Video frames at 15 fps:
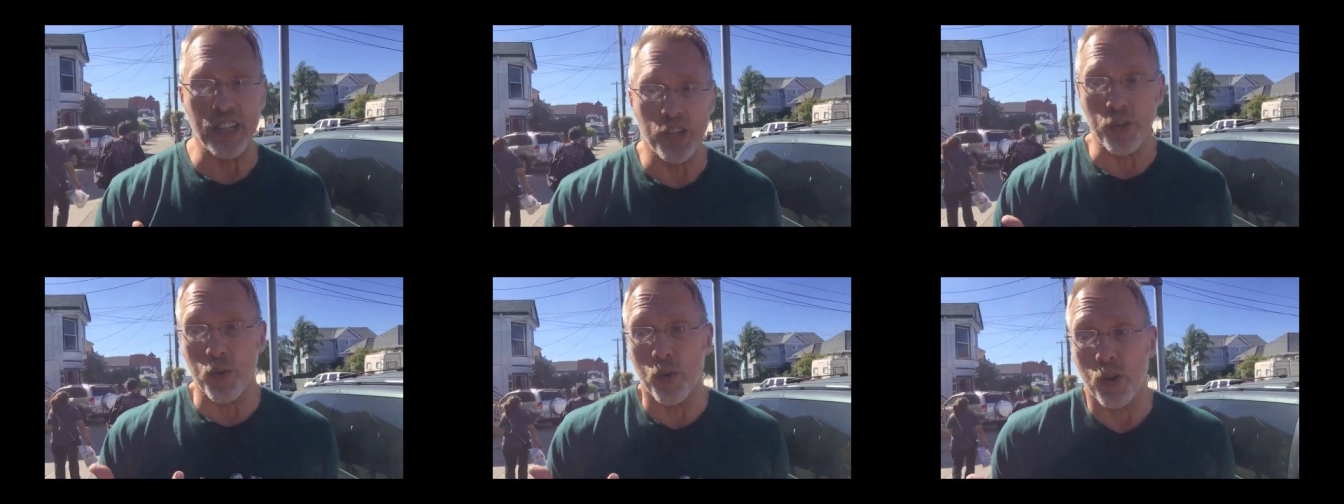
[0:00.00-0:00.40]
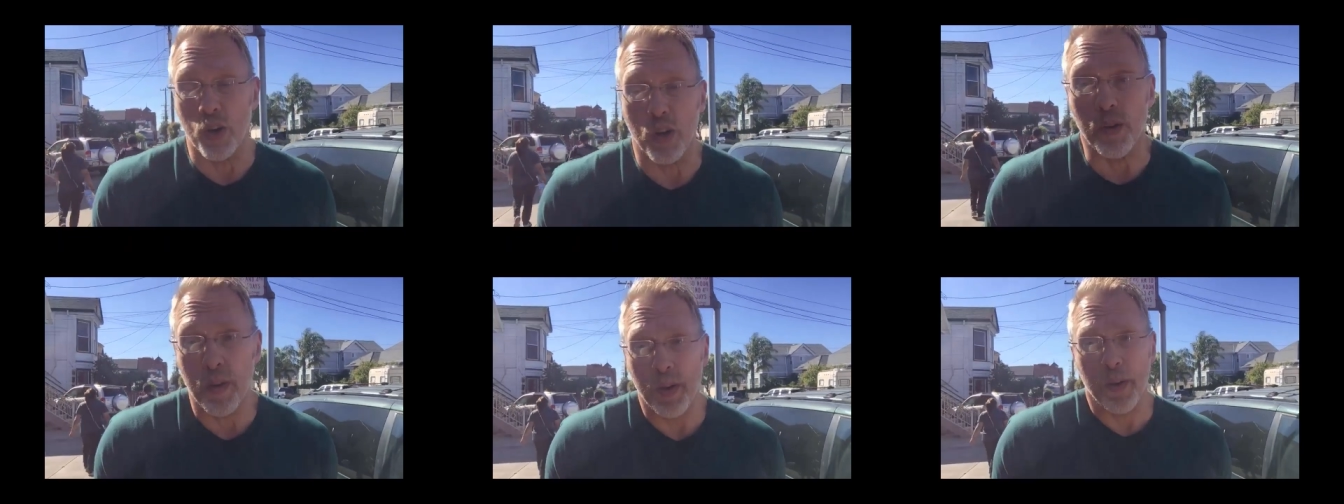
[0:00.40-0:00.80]
in
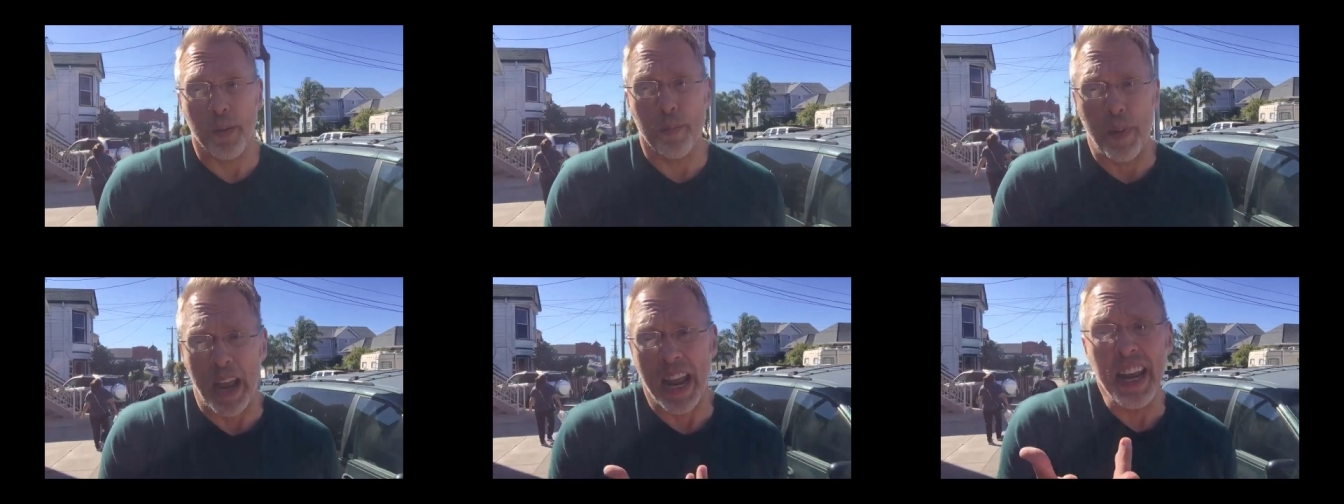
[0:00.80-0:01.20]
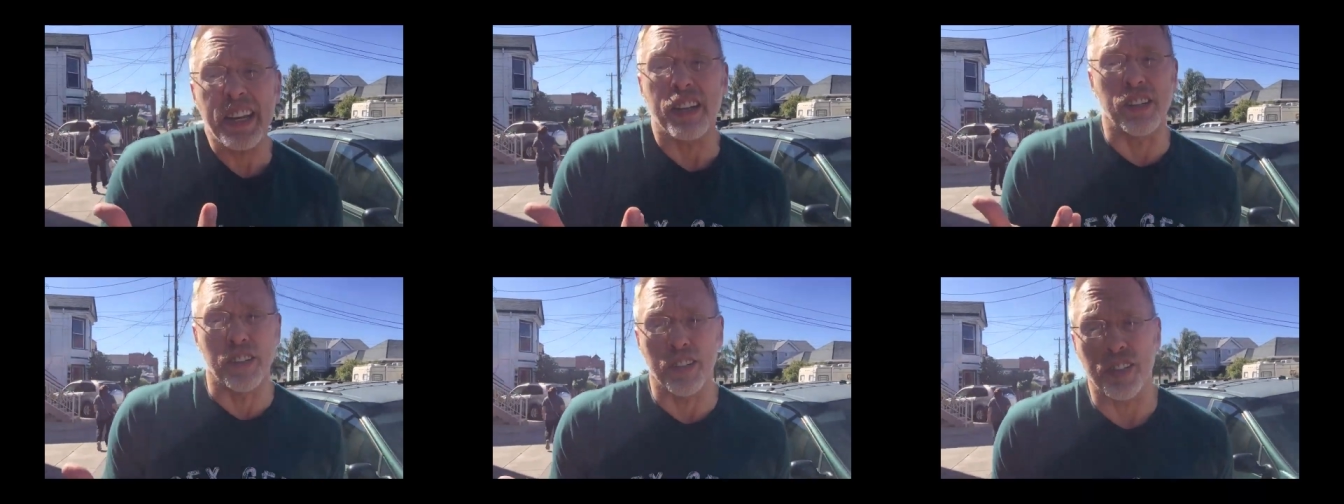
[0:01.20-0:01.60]
your
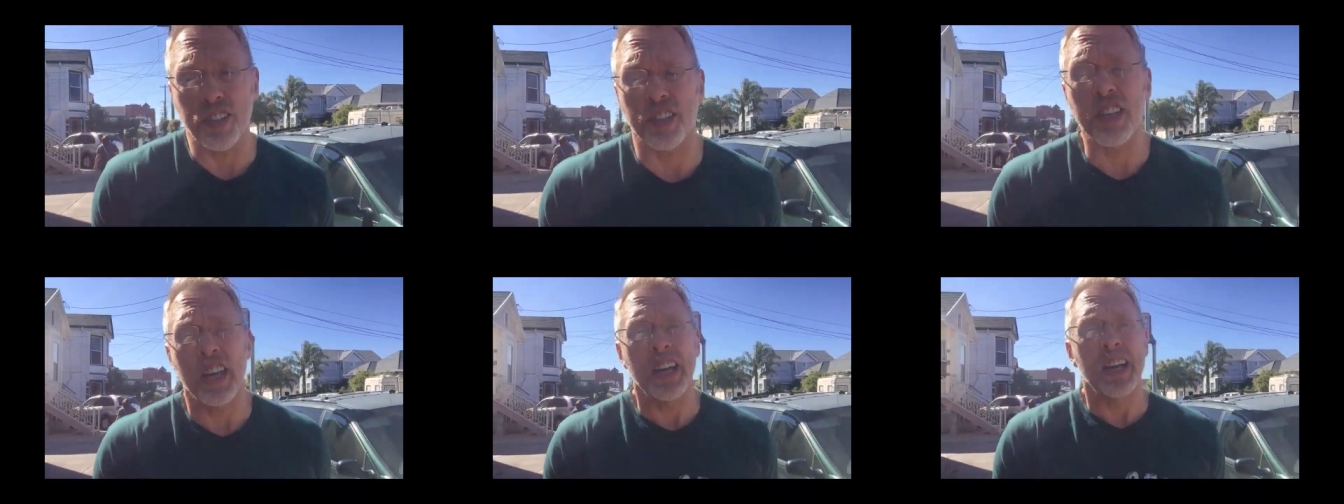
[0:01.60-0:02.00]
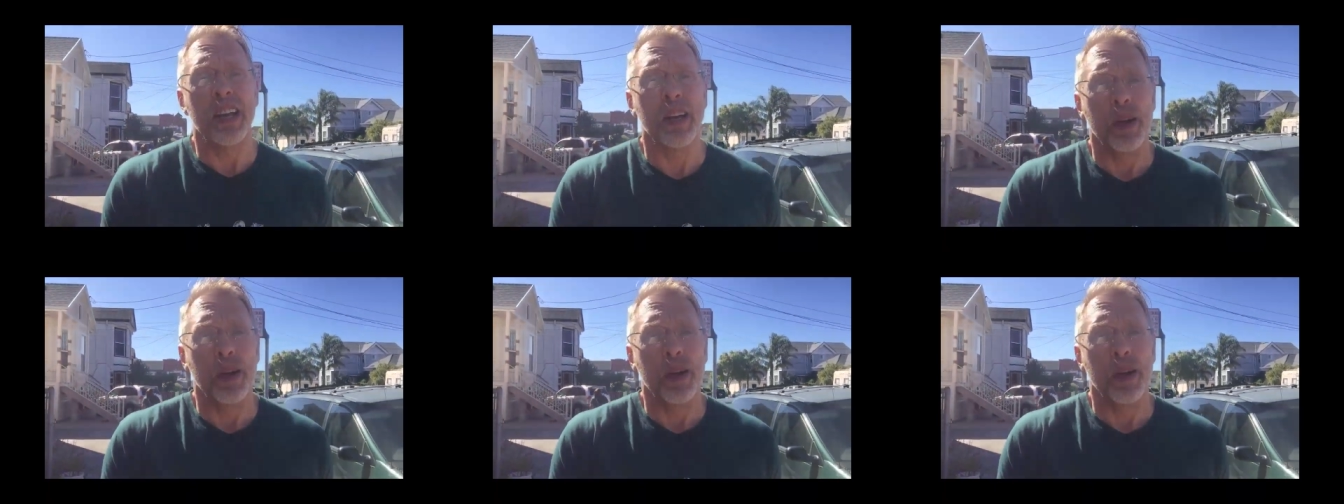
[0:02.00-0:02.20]
panels